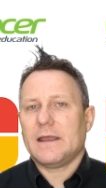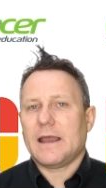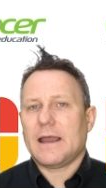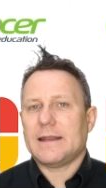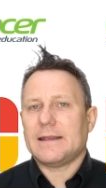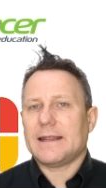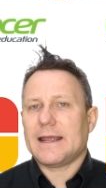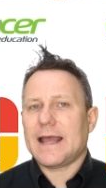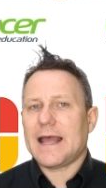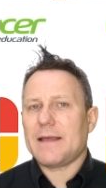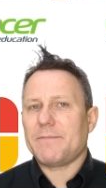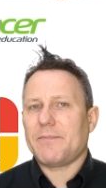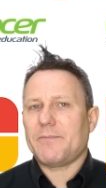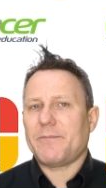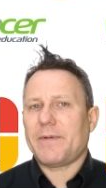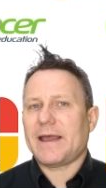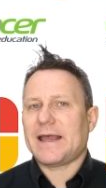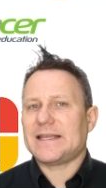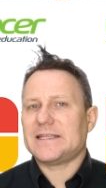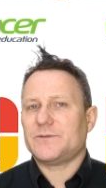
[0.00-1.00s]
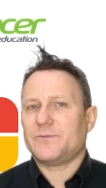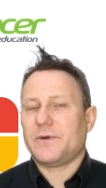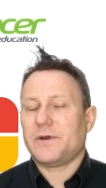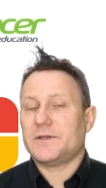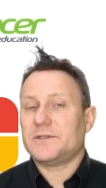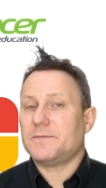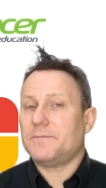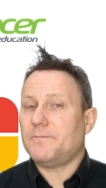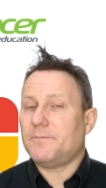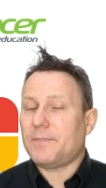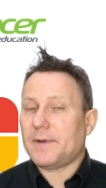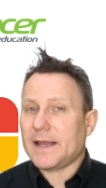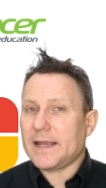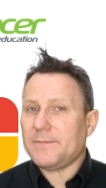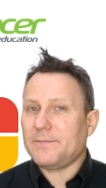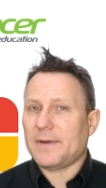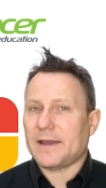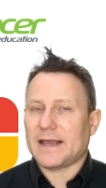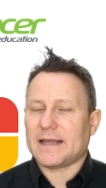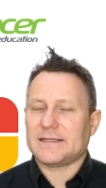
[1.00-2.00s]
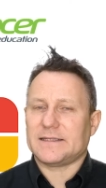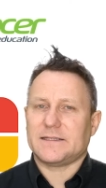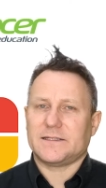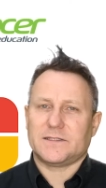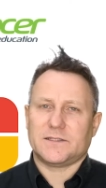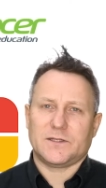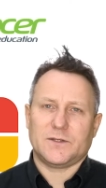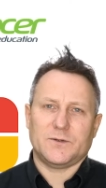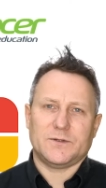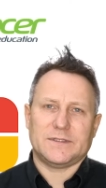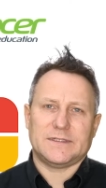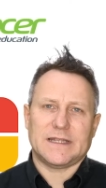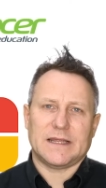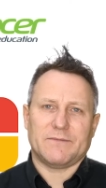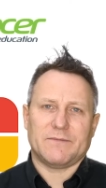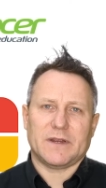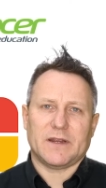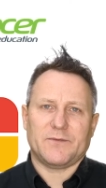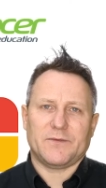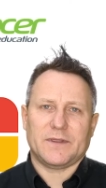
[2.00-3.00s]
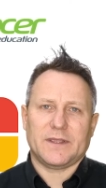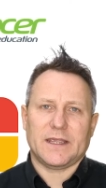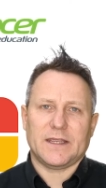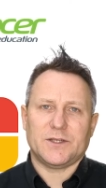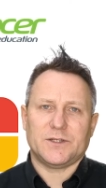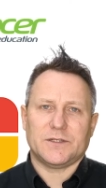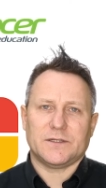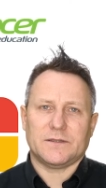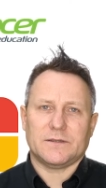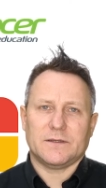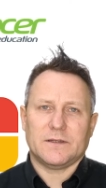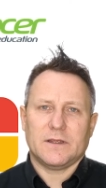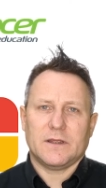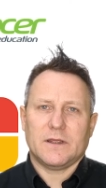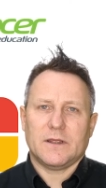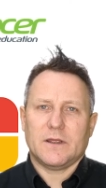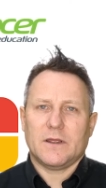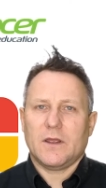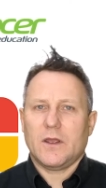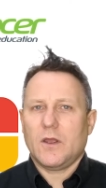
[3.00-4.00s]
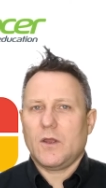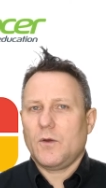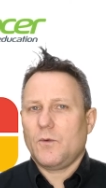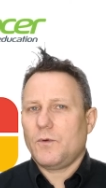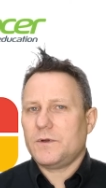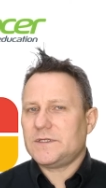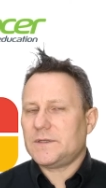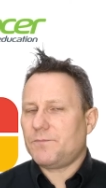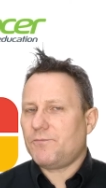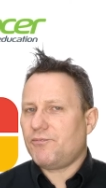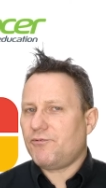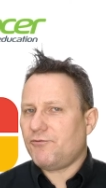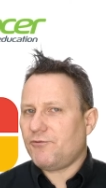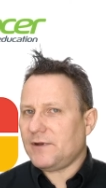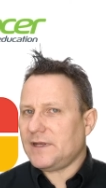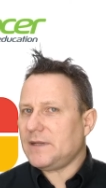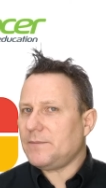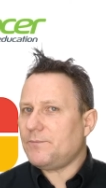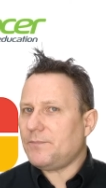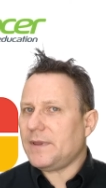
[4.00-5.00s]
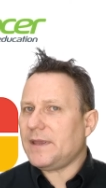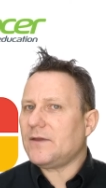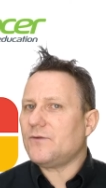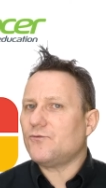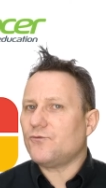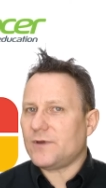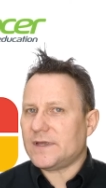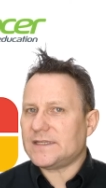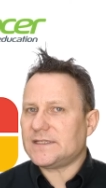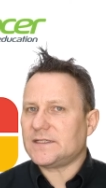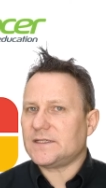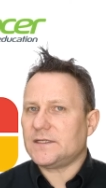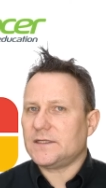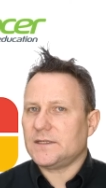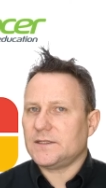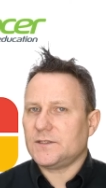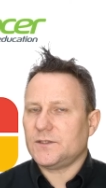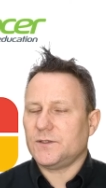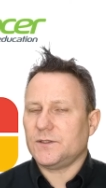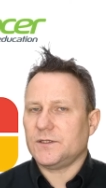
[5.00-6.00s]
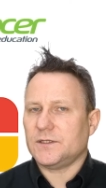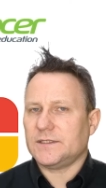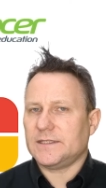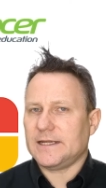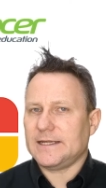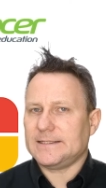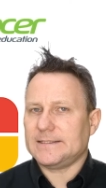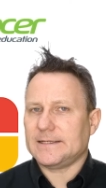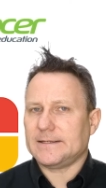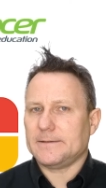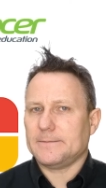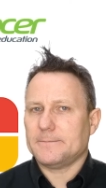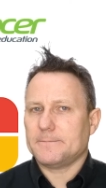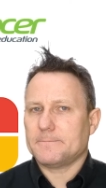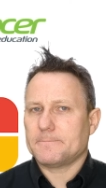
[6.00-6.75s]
And app passwords bypass two step verification, which is a pretty big risk to your data.